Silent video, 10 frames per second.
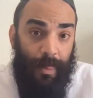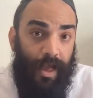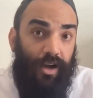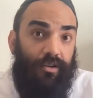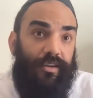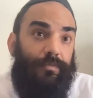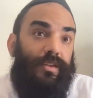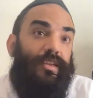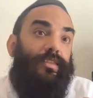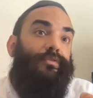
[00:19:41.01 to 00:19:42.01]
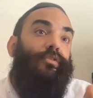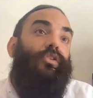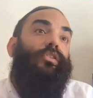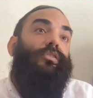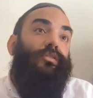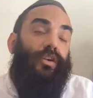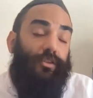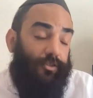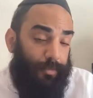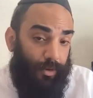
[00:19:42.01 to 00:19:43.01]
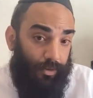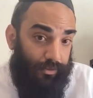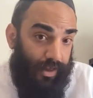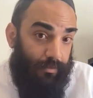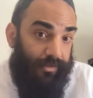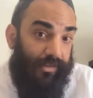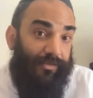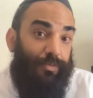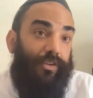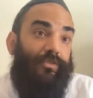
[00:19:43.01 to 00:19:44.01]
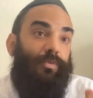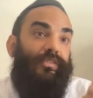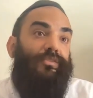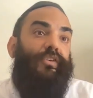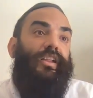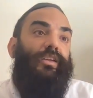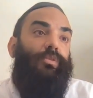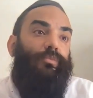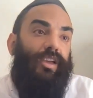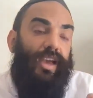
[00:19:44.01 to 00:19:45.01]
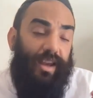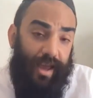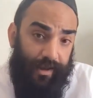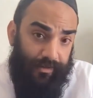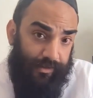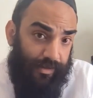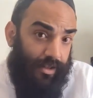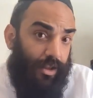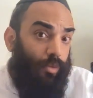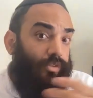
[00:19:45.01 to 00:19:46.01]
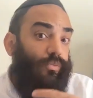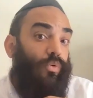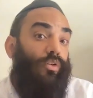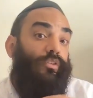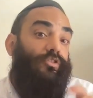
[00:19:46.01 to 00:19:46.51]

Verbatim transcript: How could it be that the fullness of kaddish Baruch Hu's name is expressed specifically when we gain access to the lowest world?